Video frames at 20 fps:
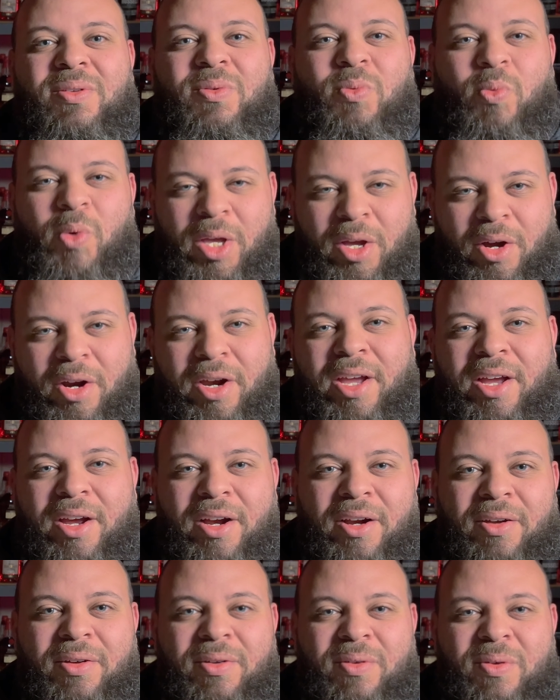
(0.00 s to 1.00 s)
we are
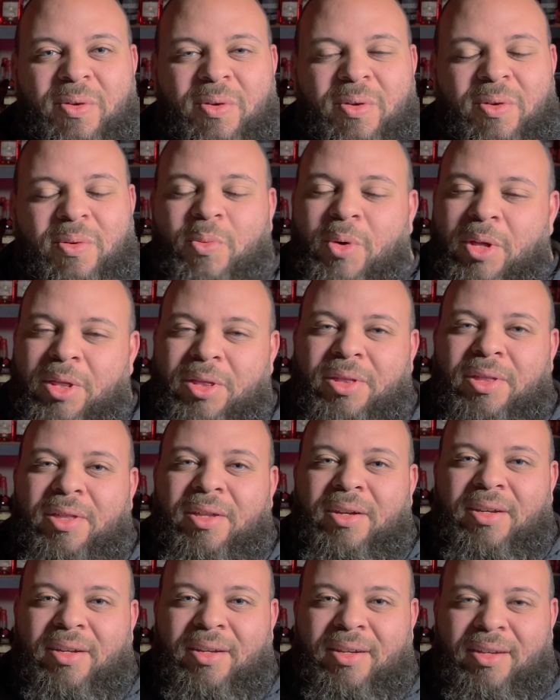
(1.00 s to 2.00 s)
here with
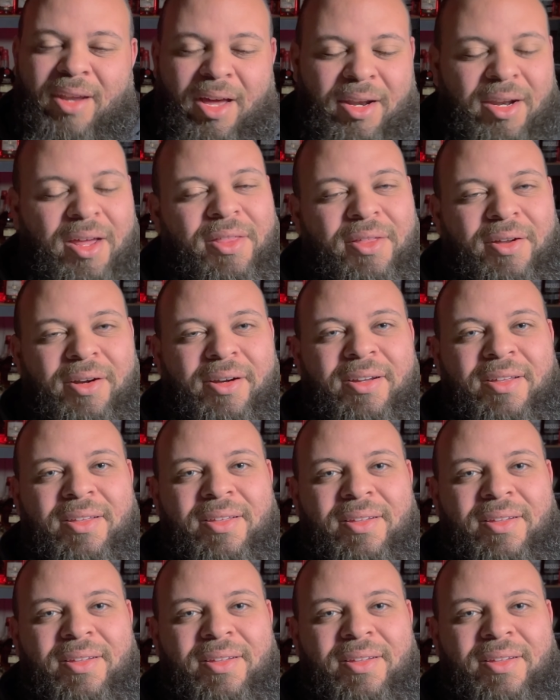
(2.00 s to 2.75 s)
none other